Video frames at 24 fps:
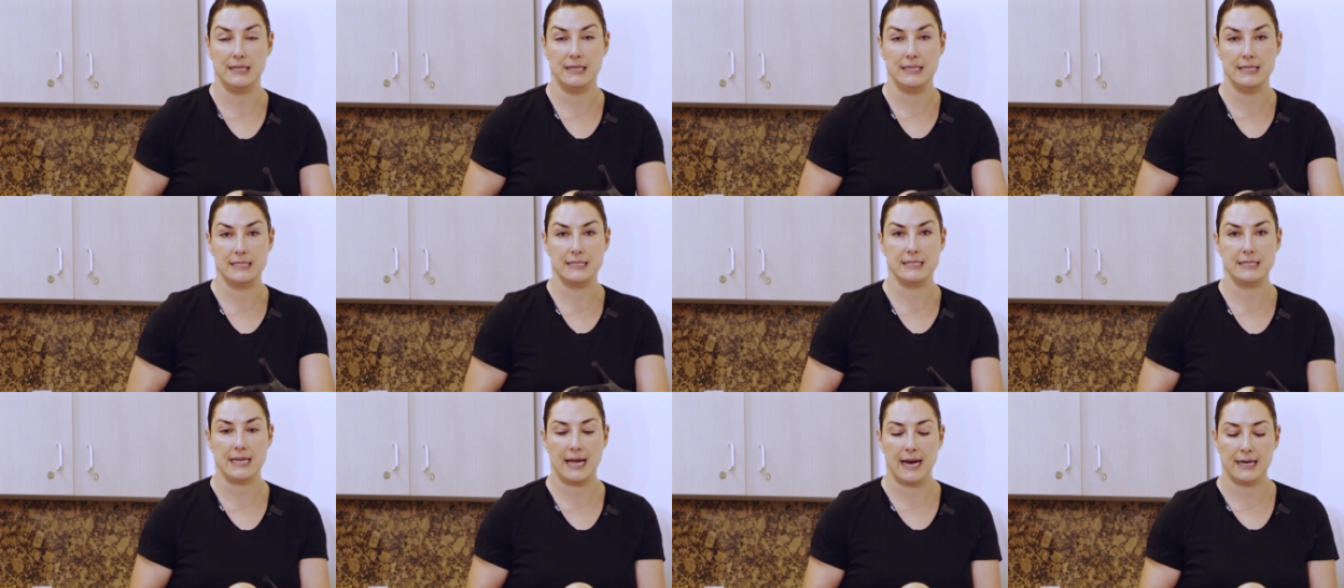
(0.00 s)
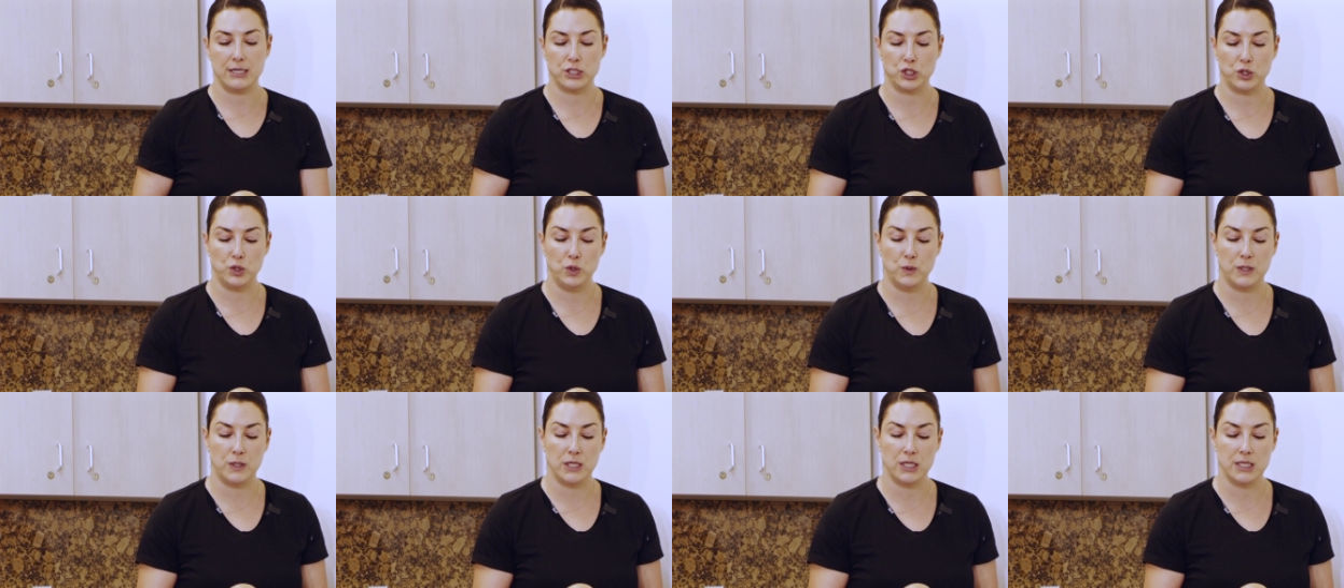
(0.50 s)
this side.
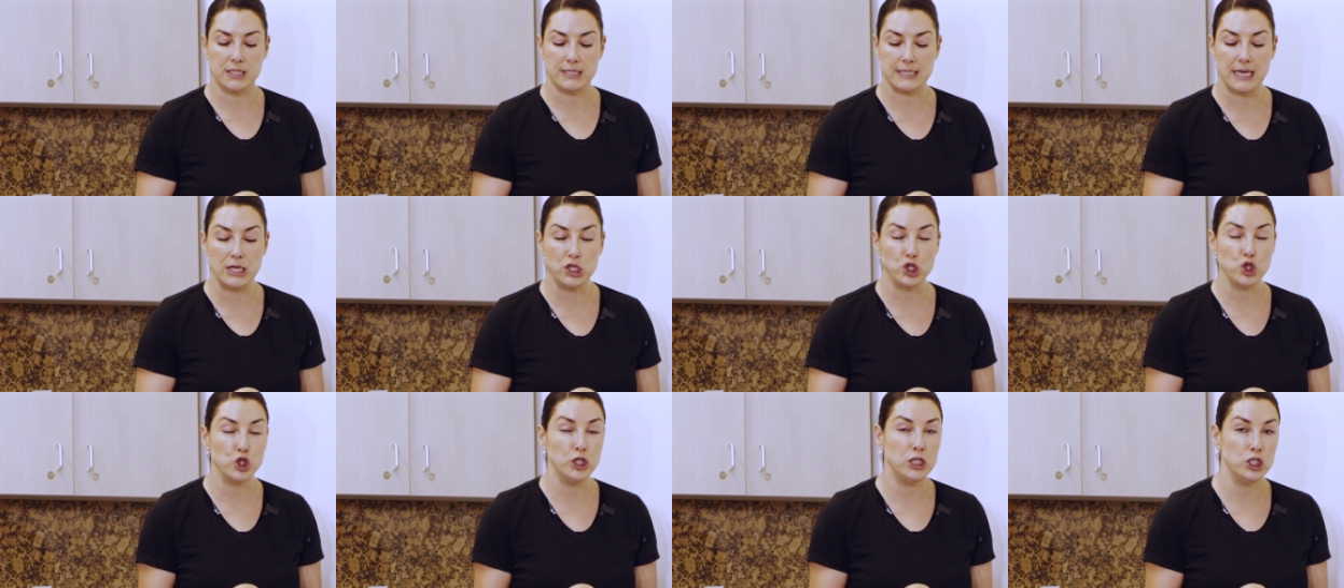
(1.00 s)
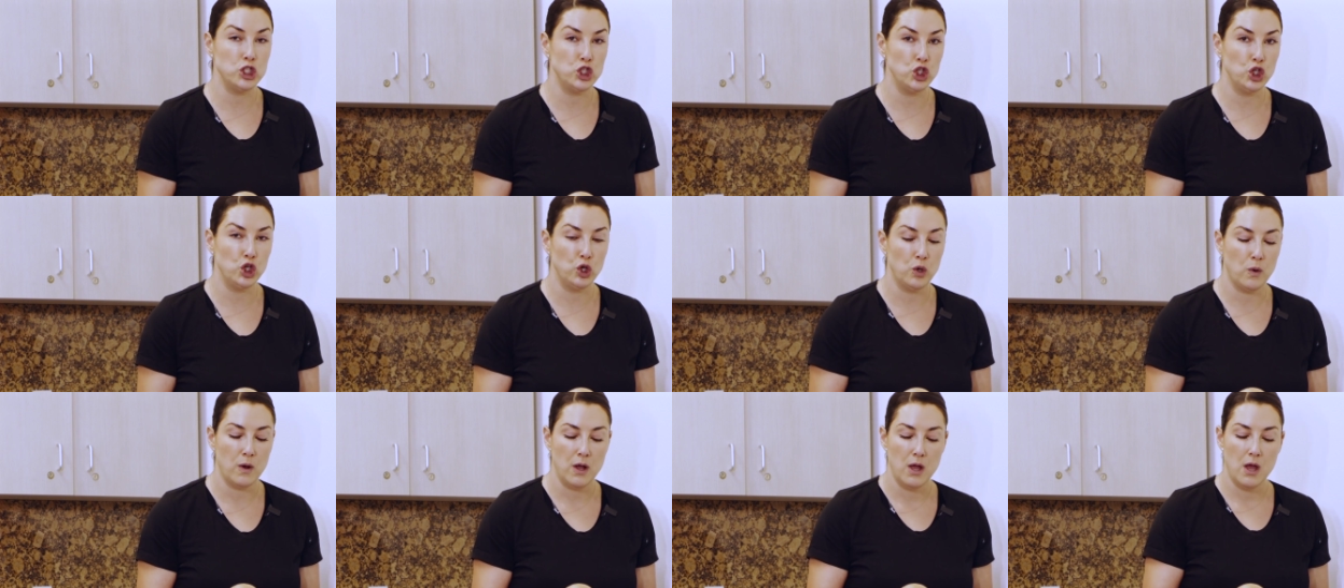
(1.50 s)
So you can essentially
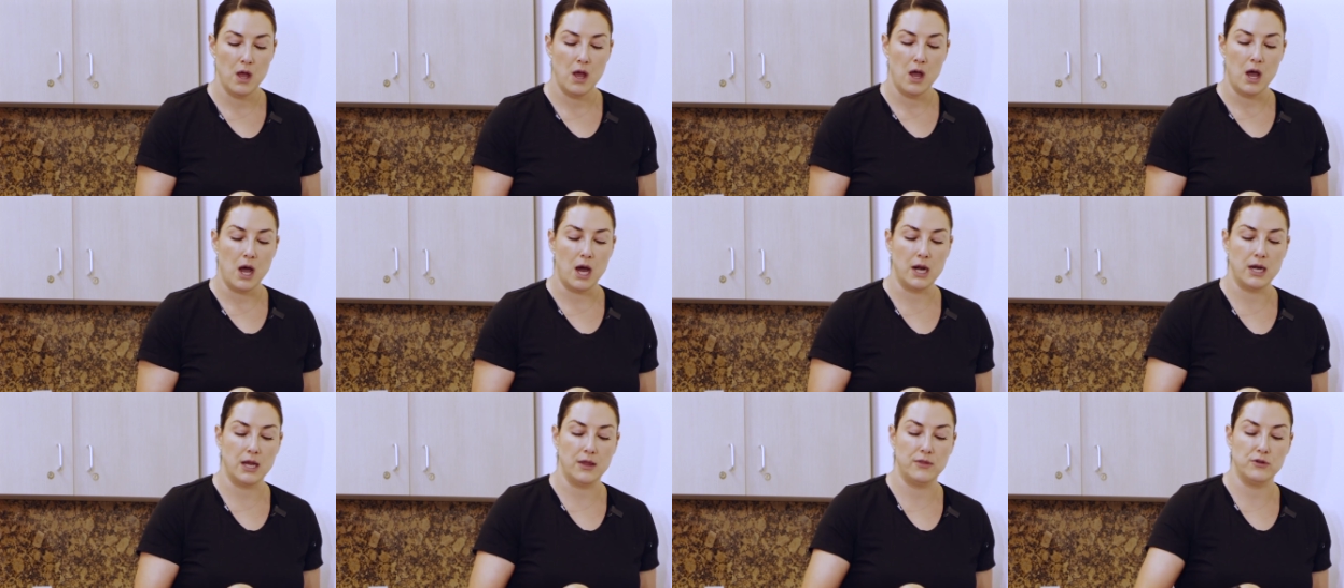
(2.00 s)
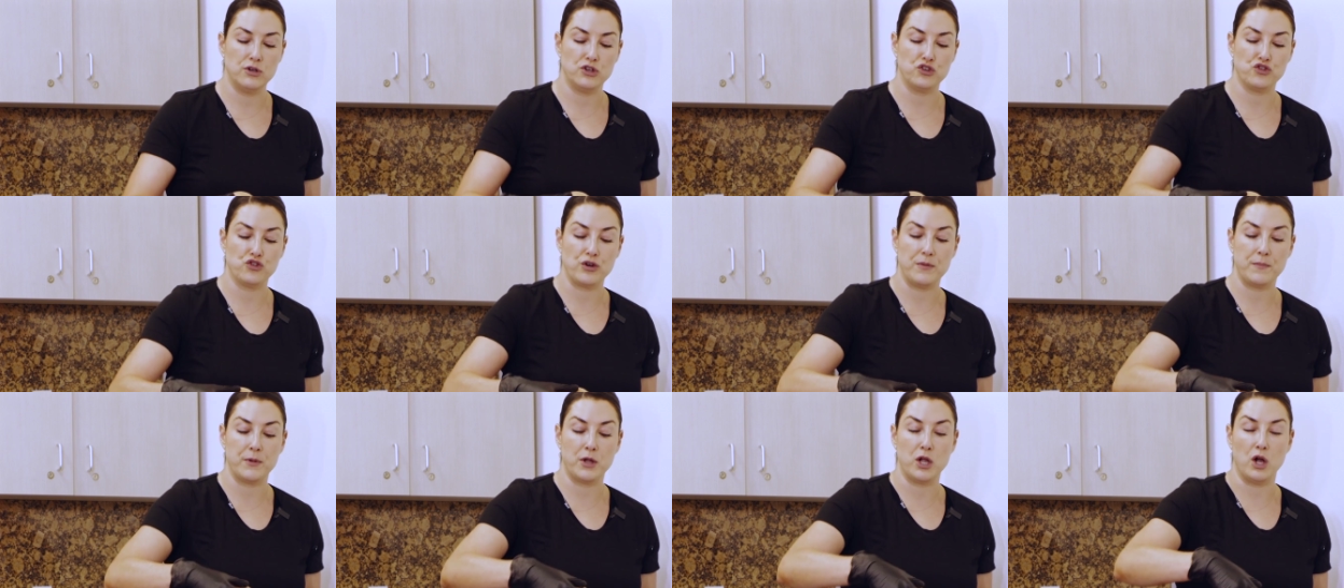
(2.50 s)
do another
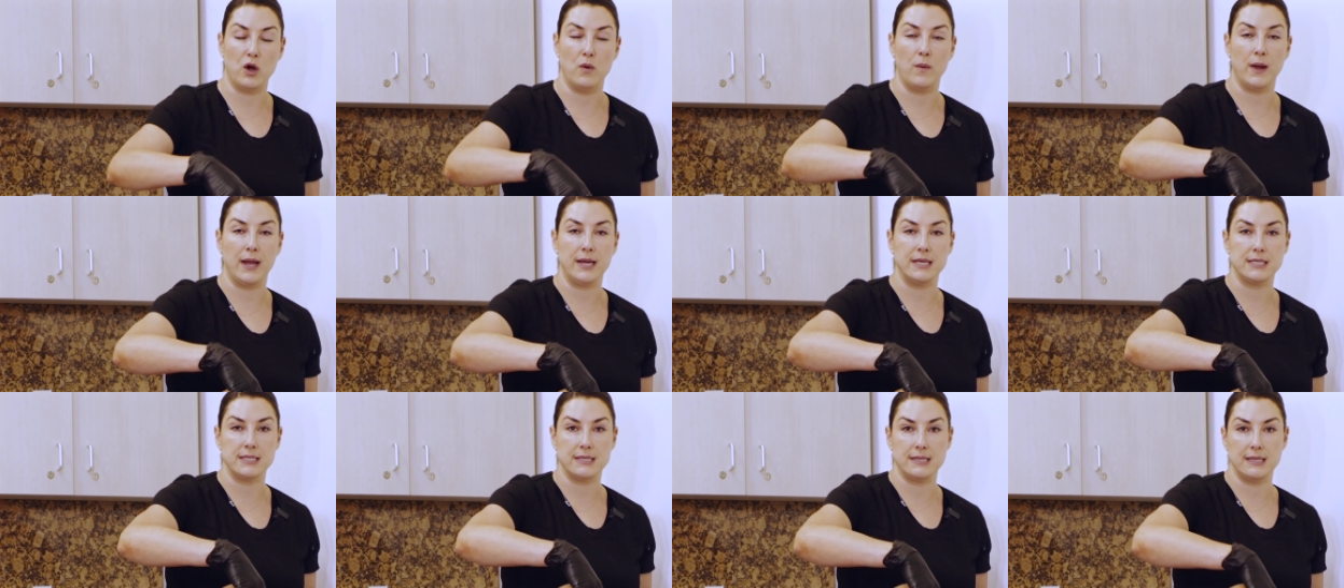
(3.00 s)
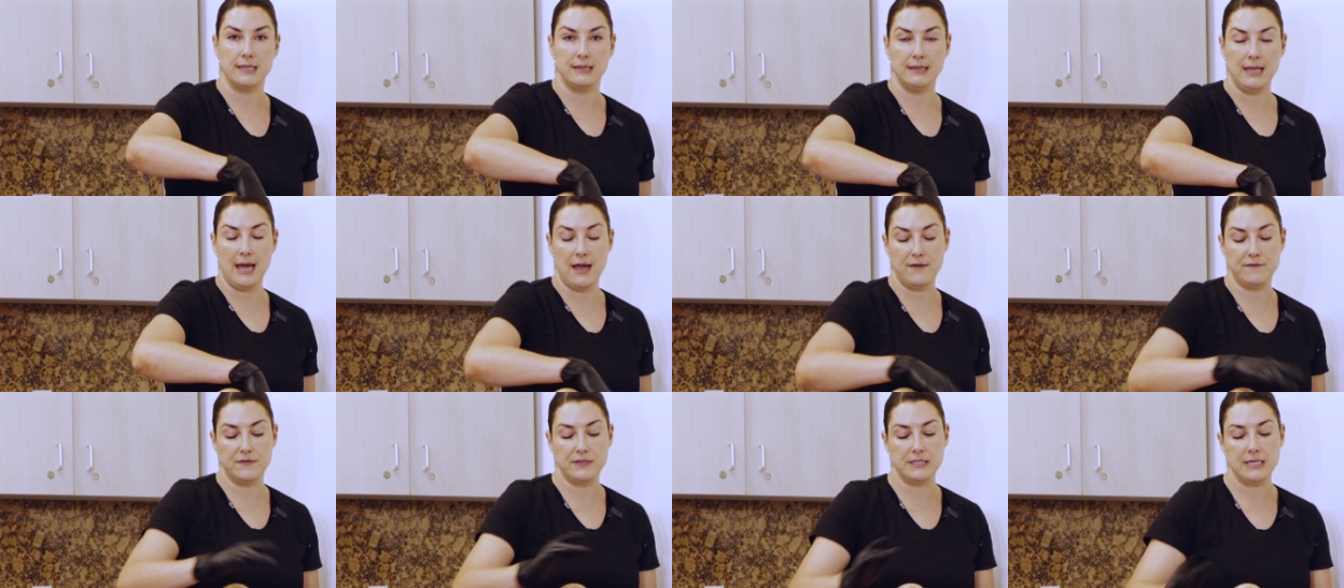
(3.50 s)
strip going to the
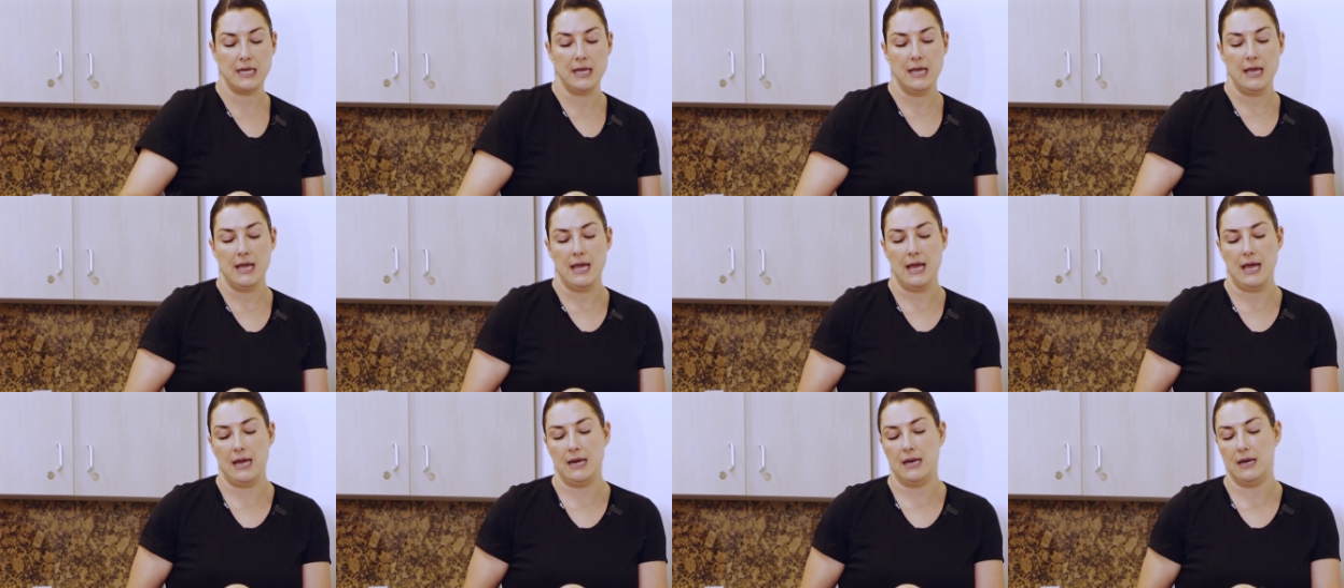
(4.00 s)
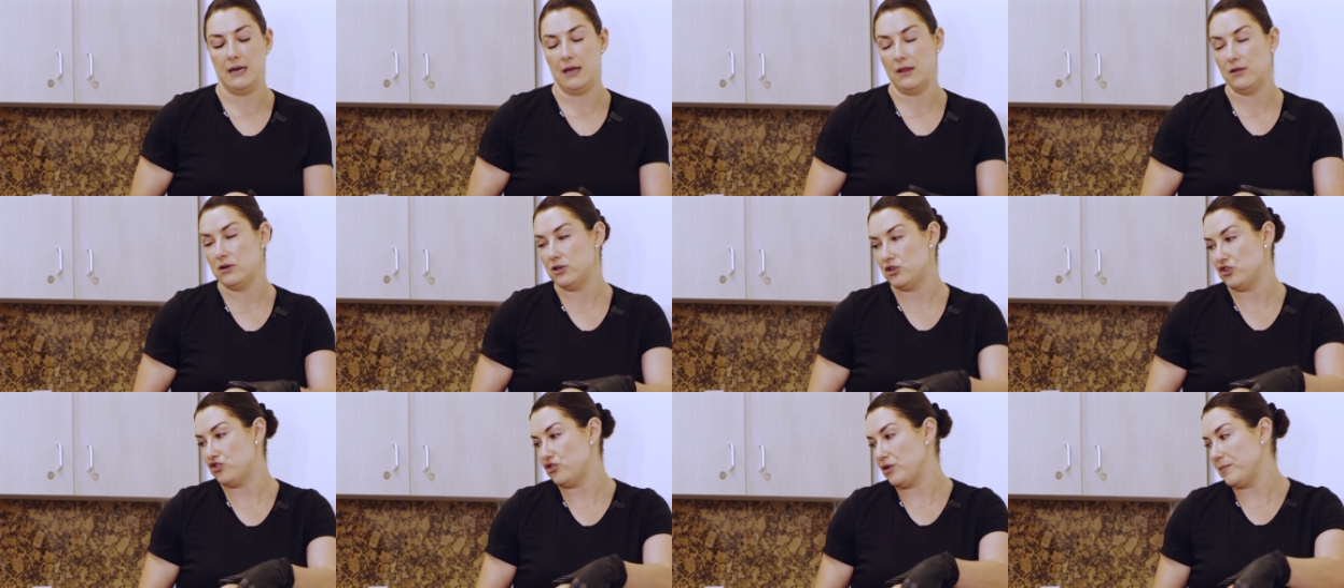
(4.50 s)
left and
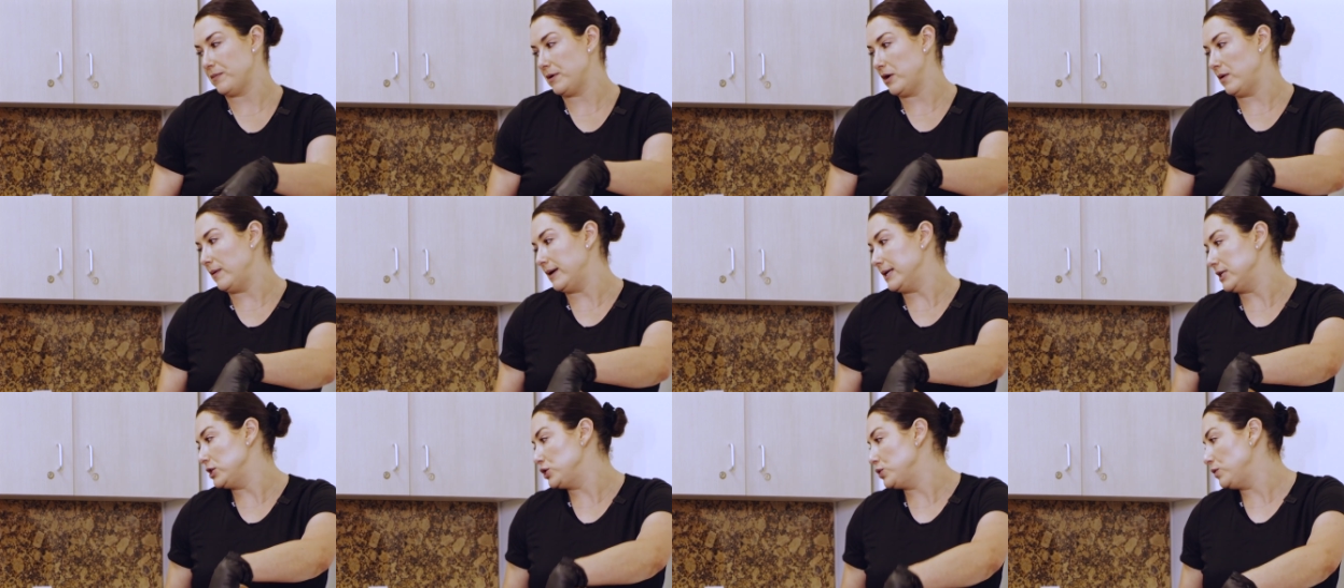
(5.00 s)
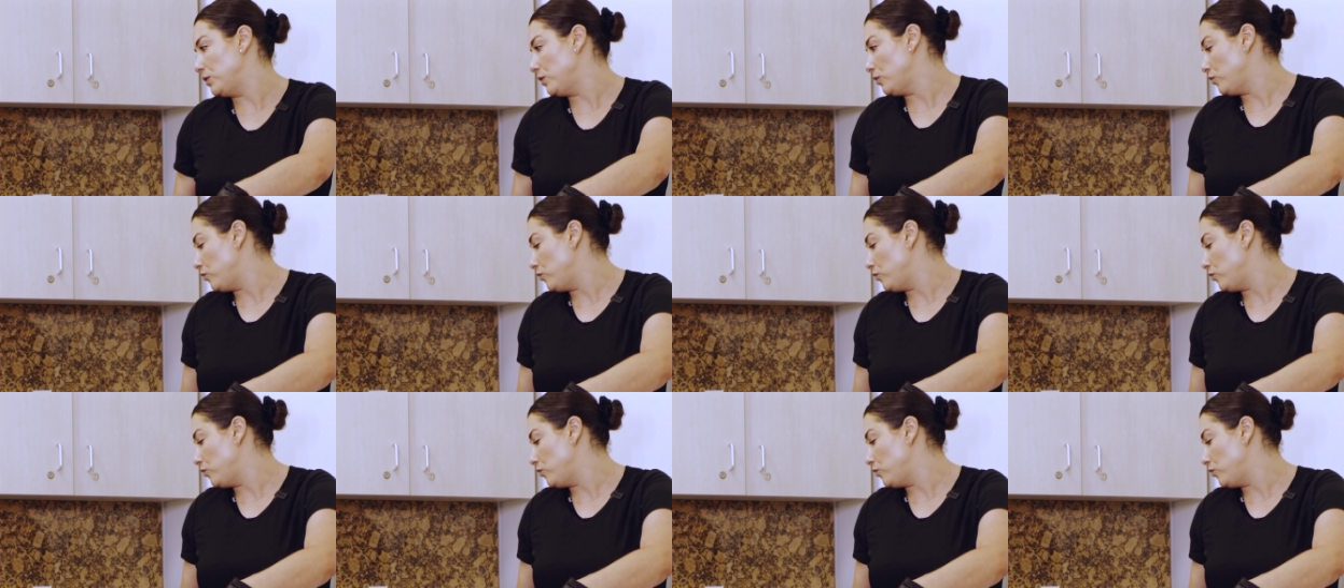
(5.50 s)
another strip going to the